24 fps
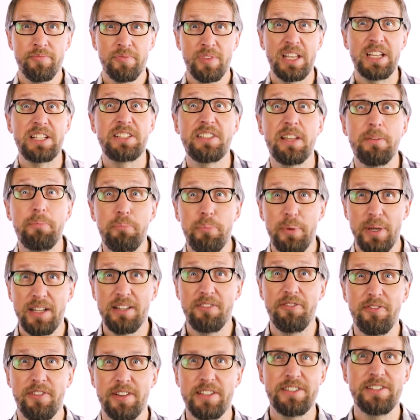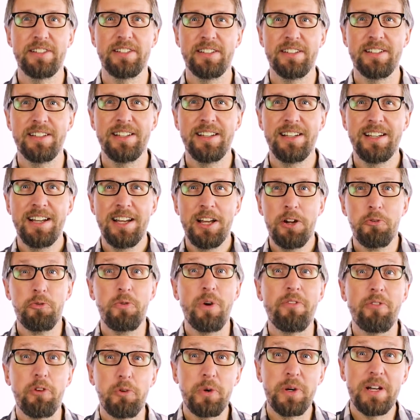It's a big vision.
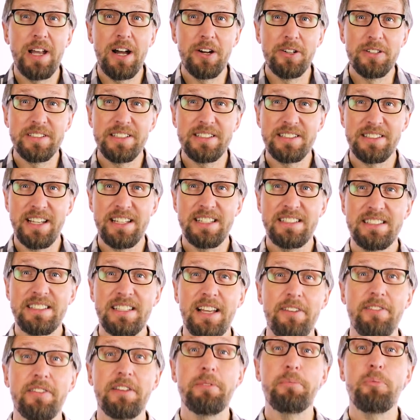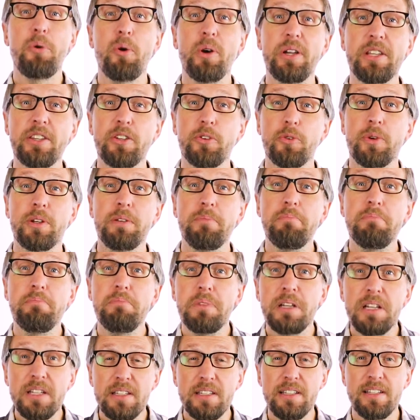Riverwood House is a $7.3
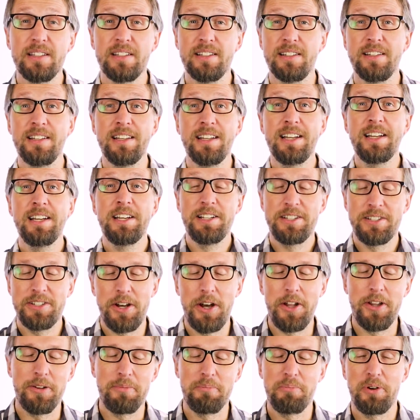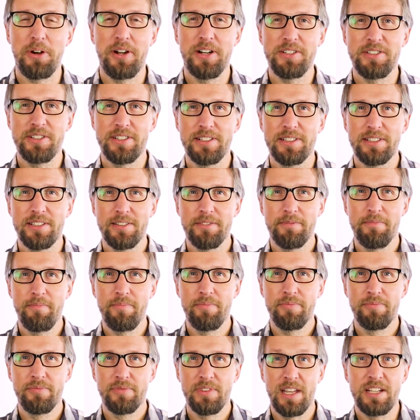million project.
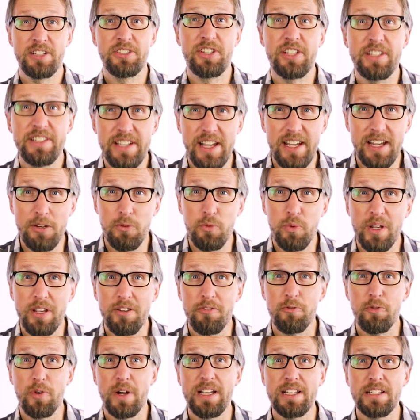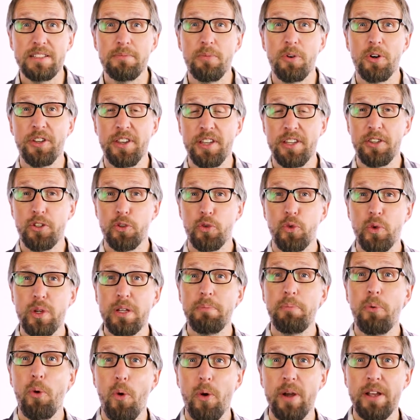And to date, we have raised more than
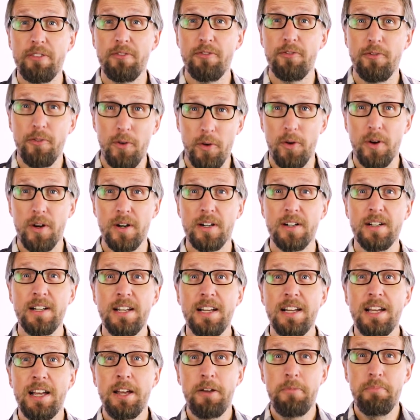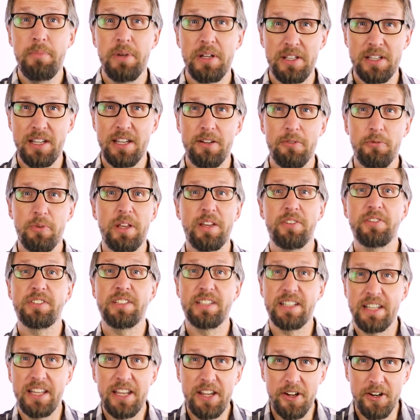$3.4 million. We have
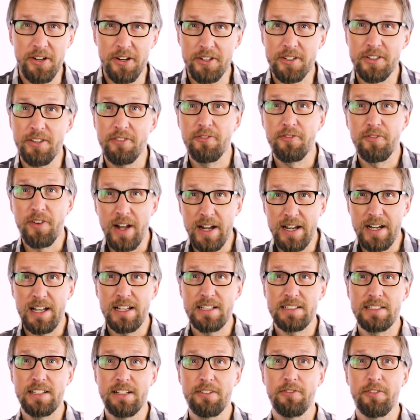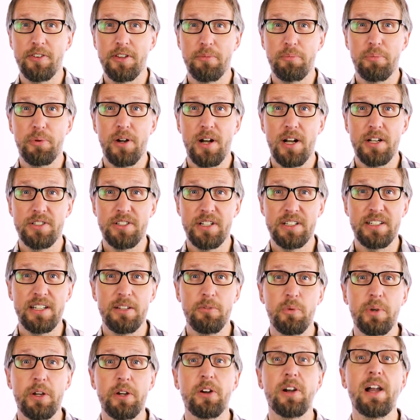secured the financing for the project,
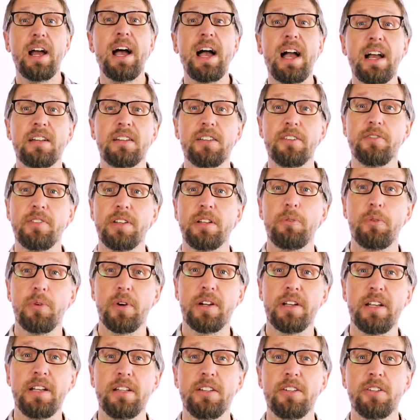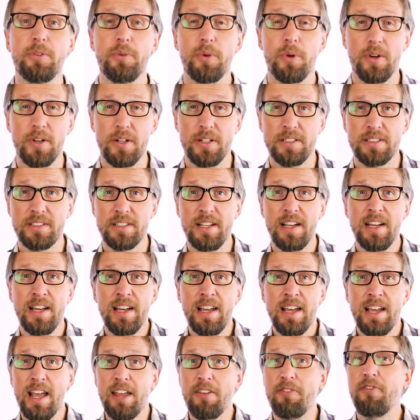and we are actively working towards
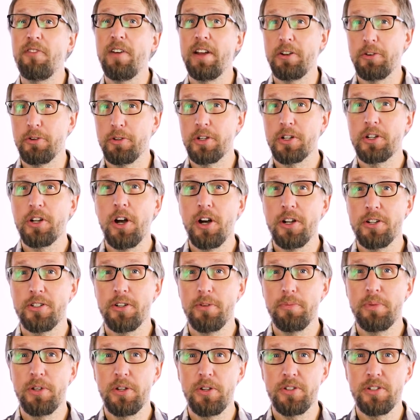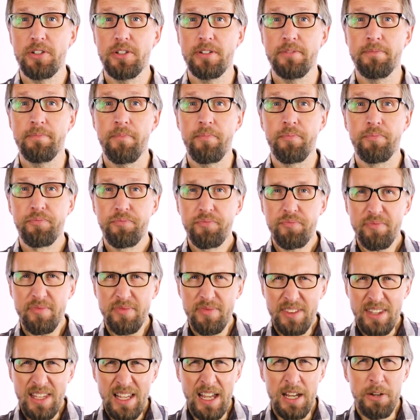a federal contribution.
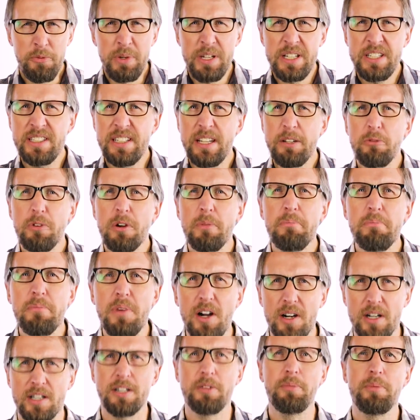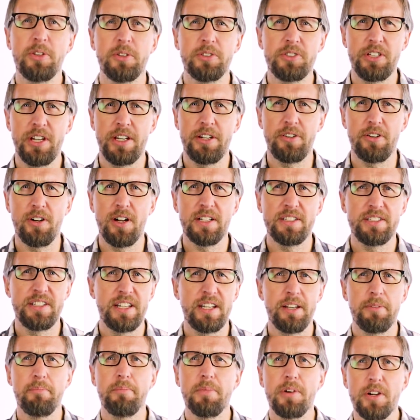And we see remarkable
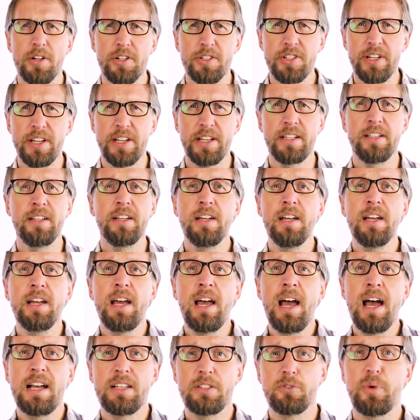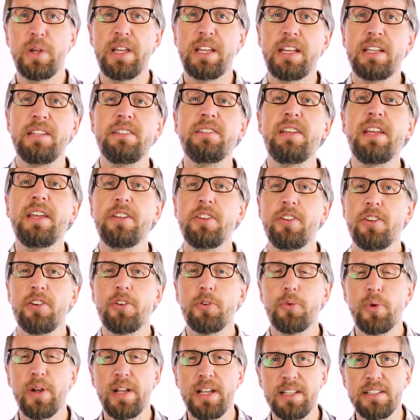generosity emerging as we continue to
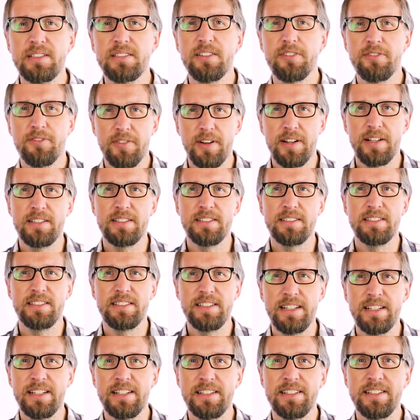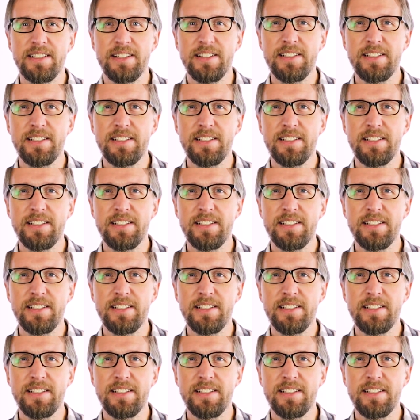raise the funds needed.